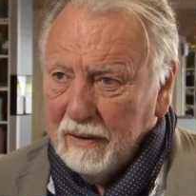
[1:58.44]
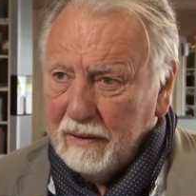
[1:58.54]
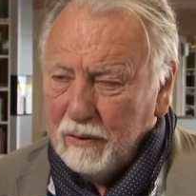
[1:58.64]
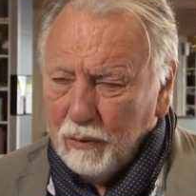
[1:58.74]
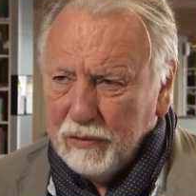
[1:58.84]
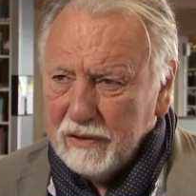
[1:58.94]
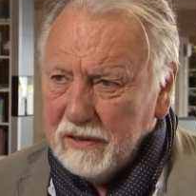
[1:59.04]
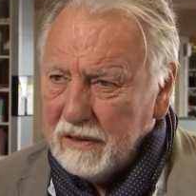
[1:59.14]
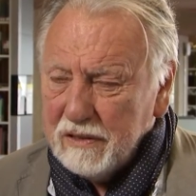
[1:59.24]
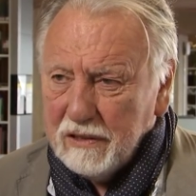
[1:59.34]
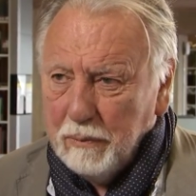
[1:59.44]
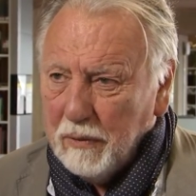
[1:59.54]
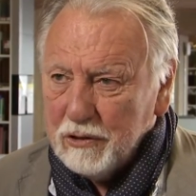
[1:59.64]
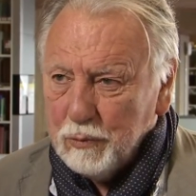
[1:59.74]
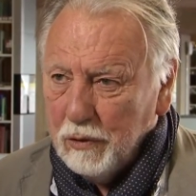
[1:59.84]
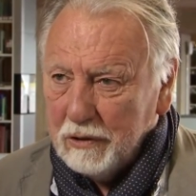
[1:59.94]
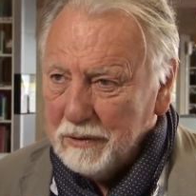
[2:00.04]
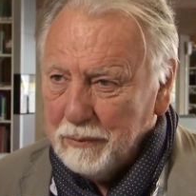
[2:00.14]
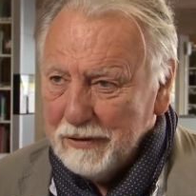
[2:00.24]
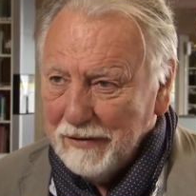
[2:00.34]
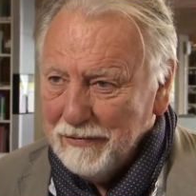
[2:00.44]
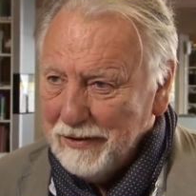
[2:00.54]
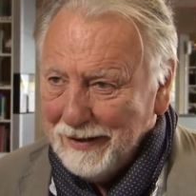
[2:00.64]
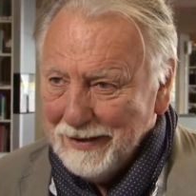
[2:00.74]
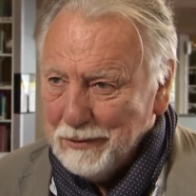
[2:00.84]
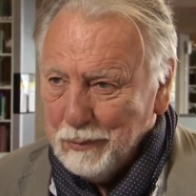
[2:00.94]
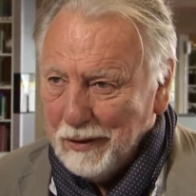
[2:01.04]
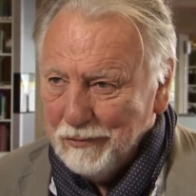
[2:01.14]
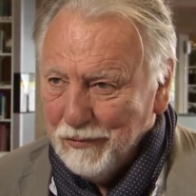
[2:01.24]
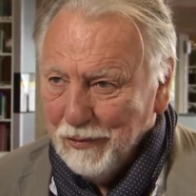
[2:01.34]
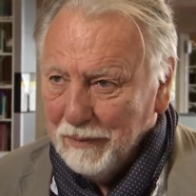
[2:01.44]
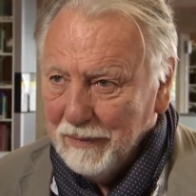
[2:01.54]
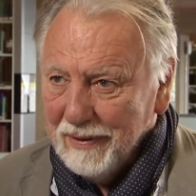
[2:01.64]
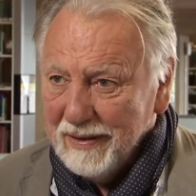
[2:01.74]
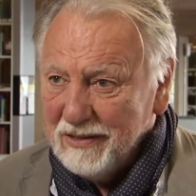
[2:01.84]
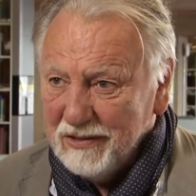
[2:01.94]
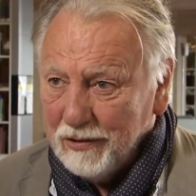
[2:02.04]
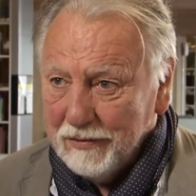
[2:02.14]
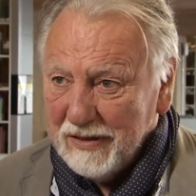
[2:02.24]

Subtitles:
the author's done so much work to put everything into one room and then to sort of